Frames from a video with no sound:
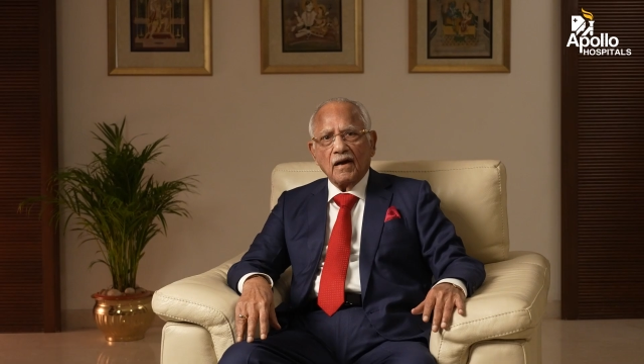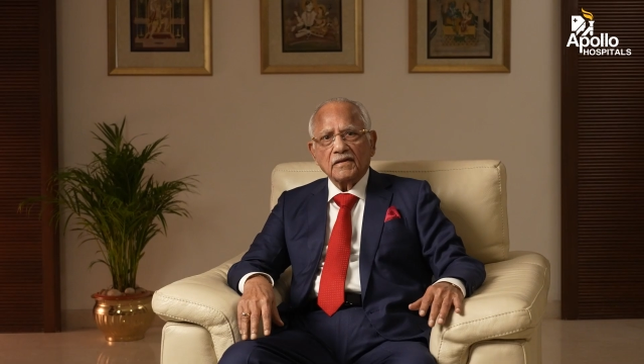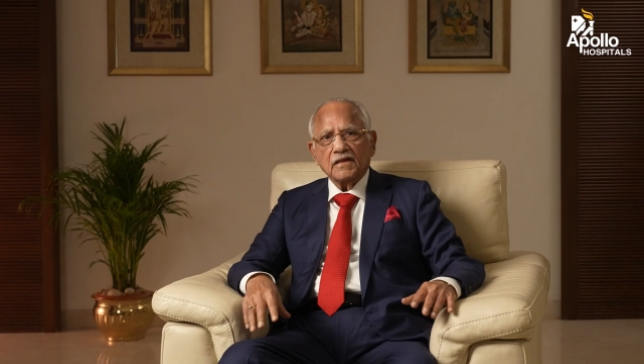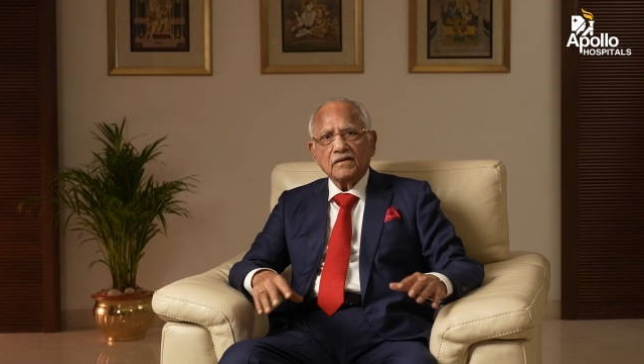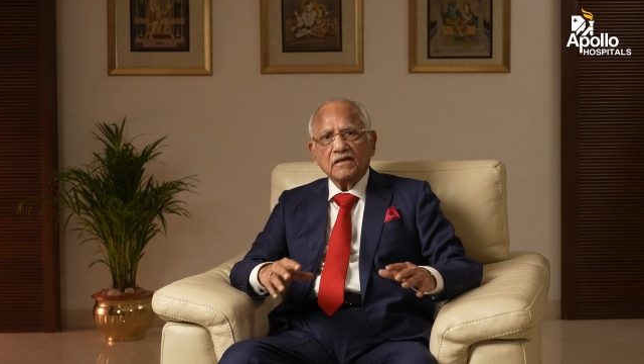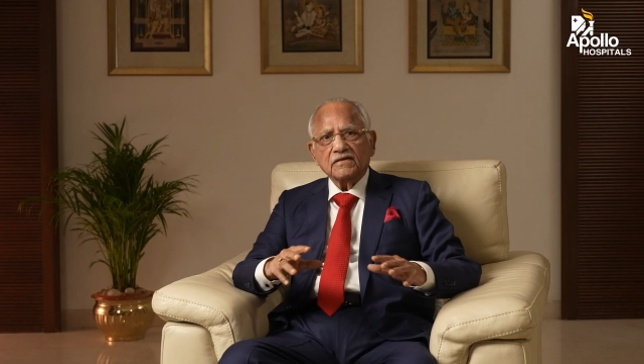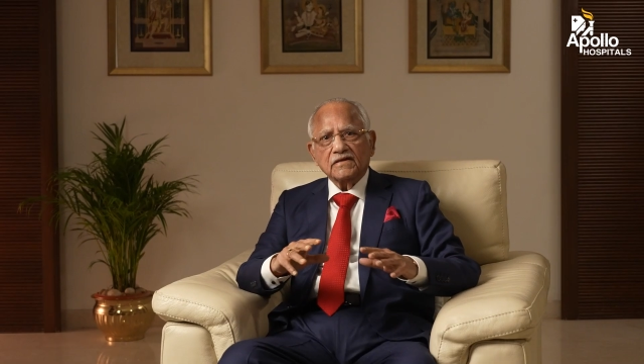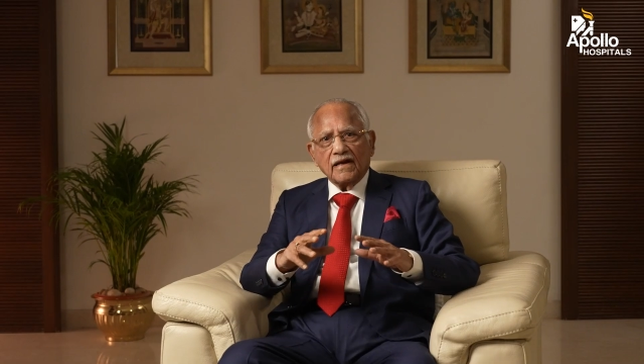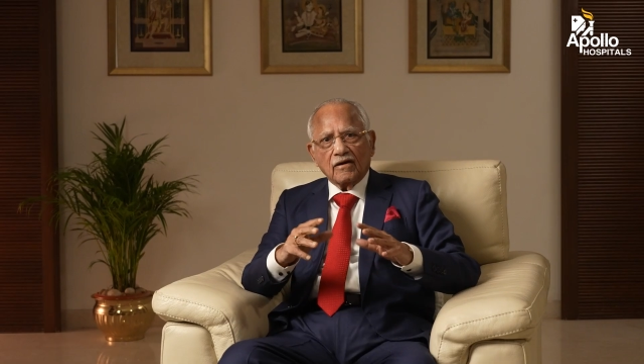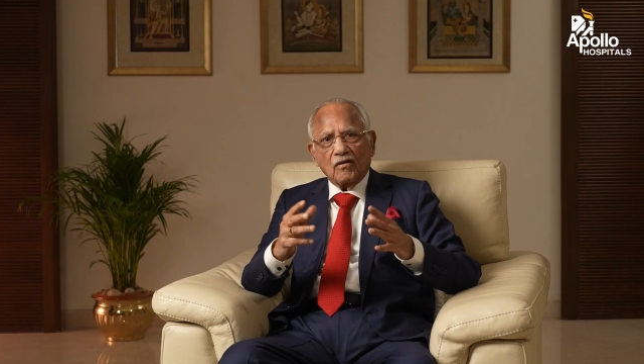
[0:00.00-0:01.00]
I think this
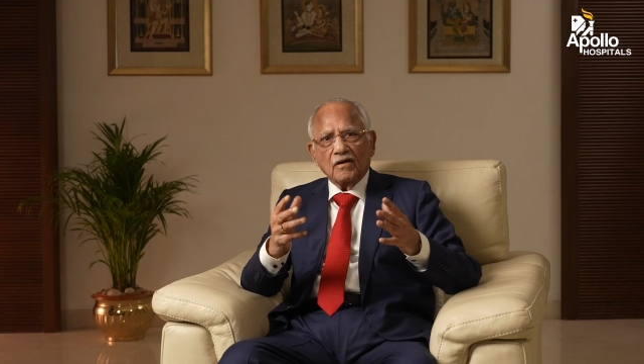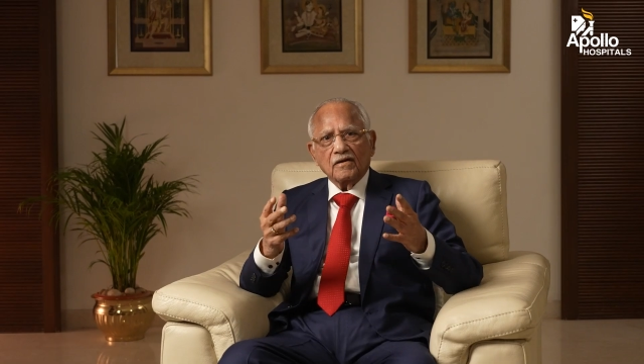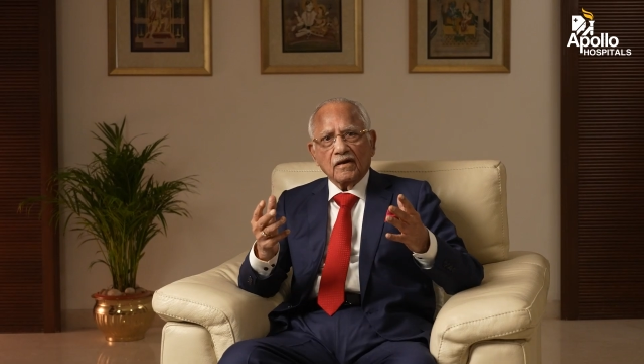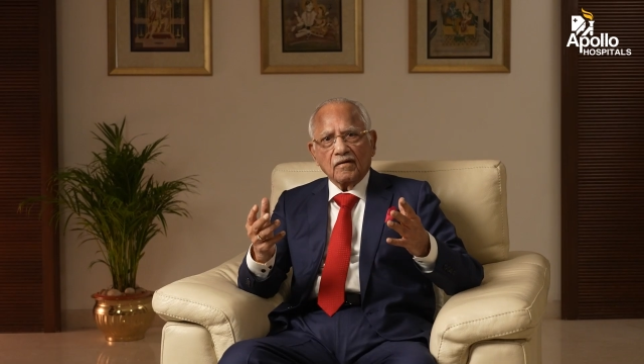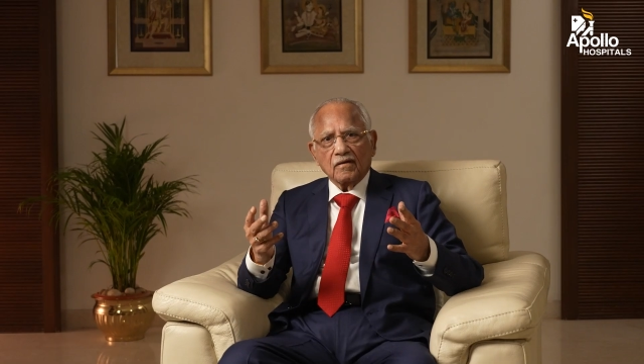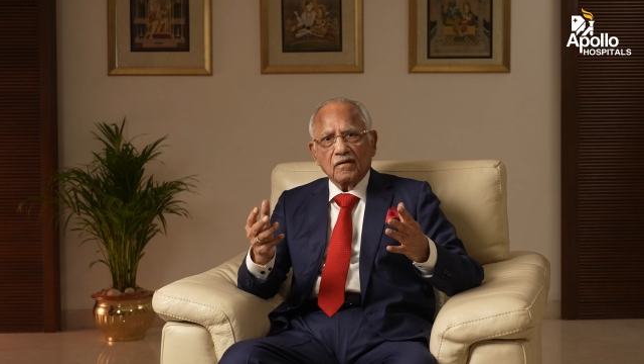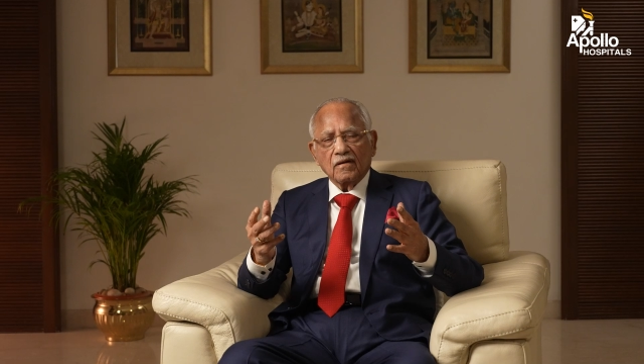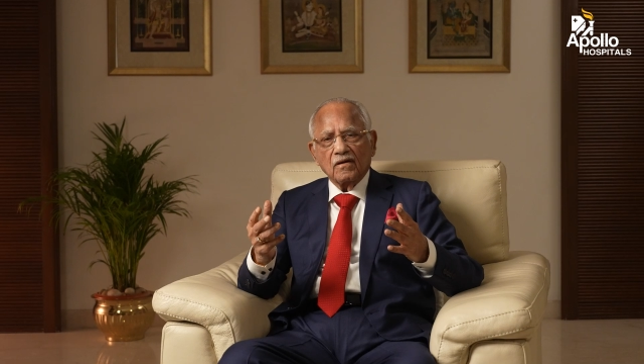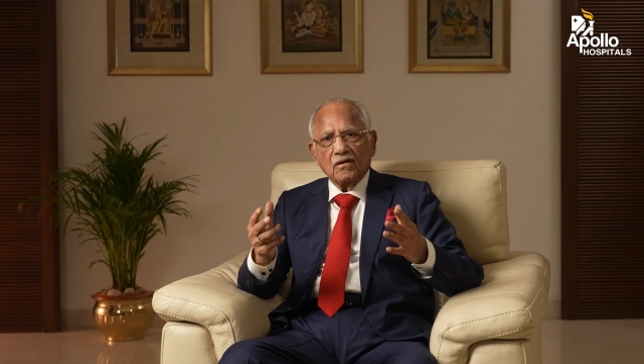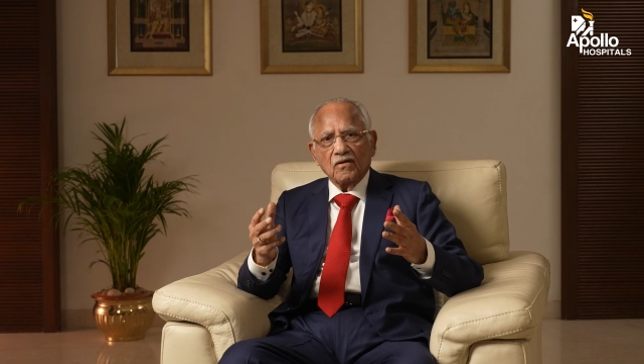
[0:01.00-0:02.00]
technology
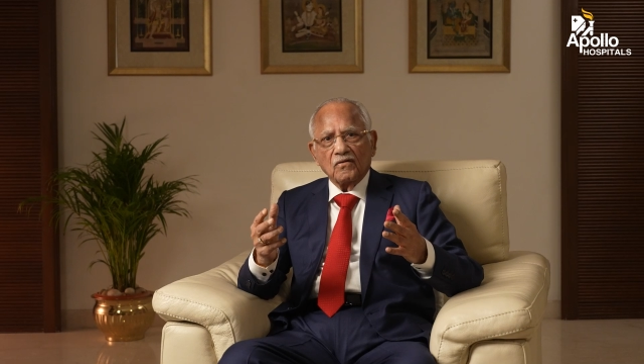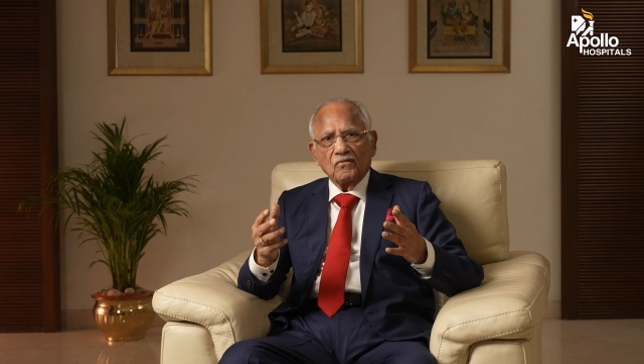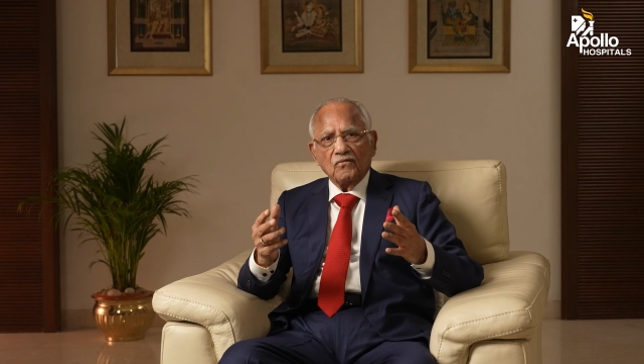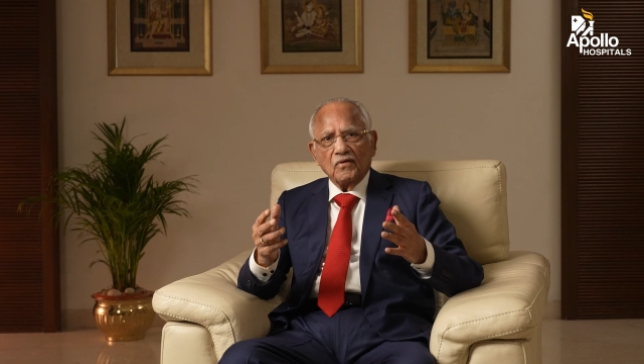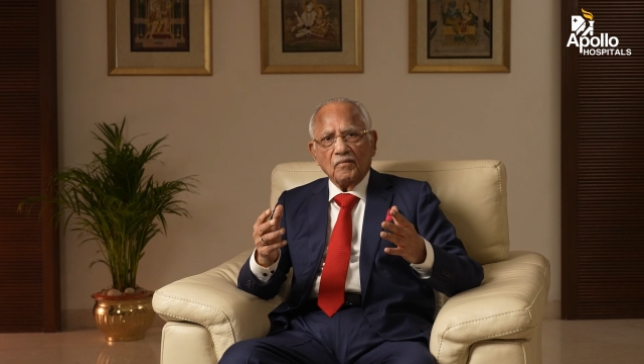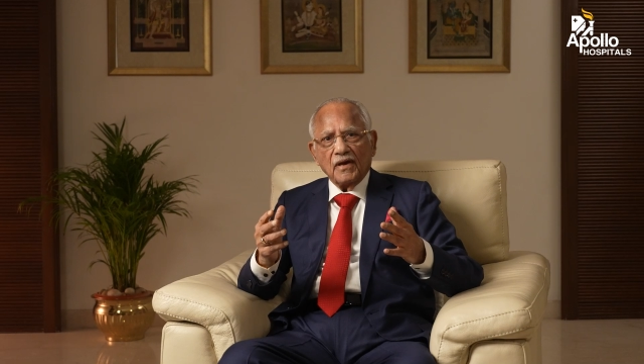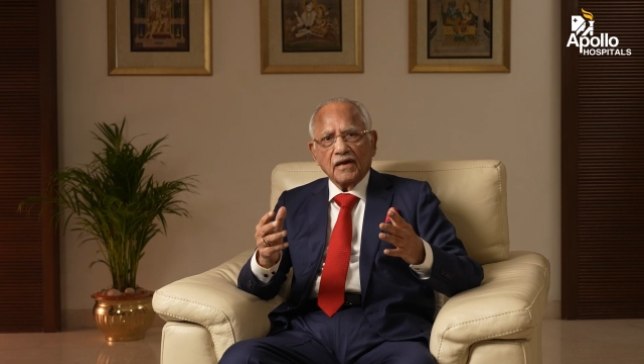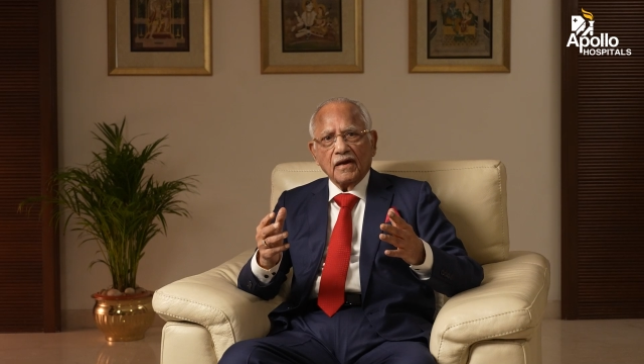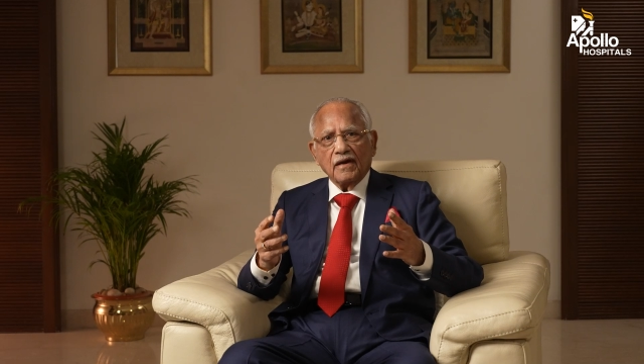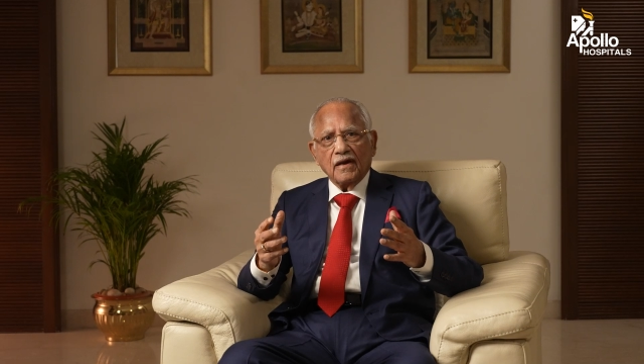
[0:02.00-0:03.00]
will
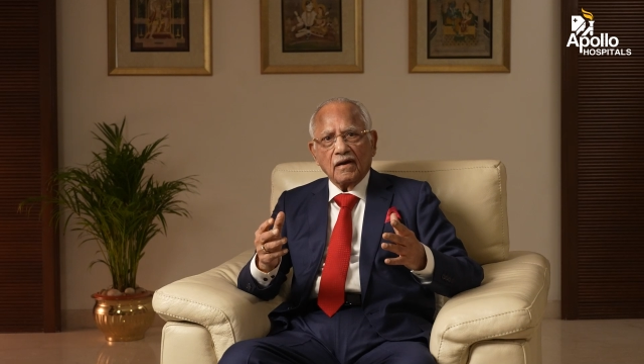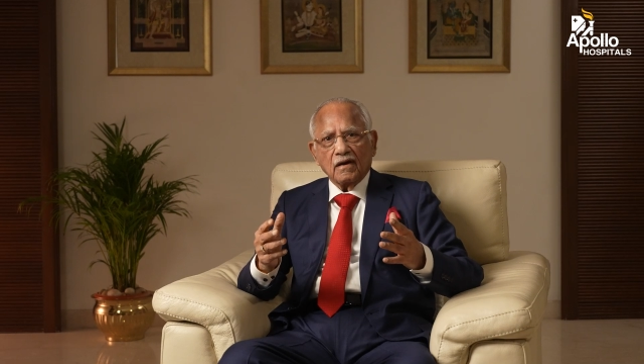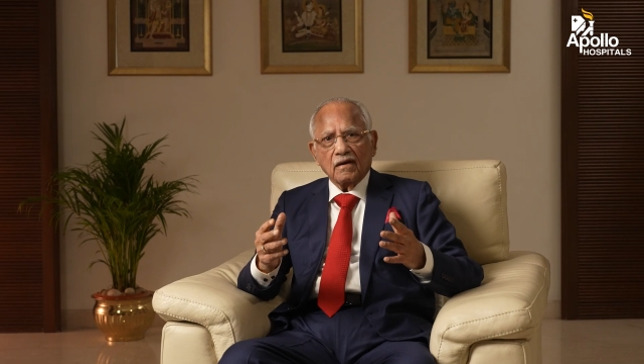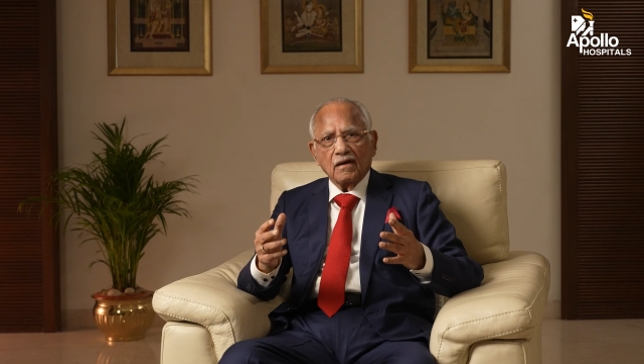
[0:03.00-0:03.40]
make India